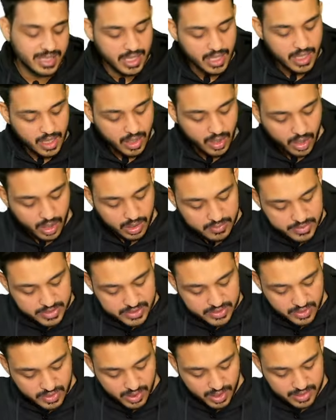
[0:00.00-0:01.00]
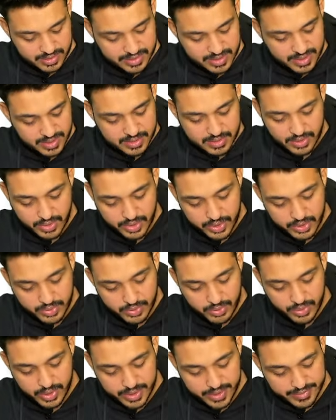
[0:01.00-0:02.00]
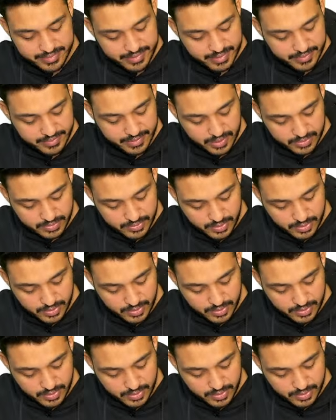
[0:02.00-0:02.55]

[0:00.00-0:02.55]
always your answer is going to go in the favor of what?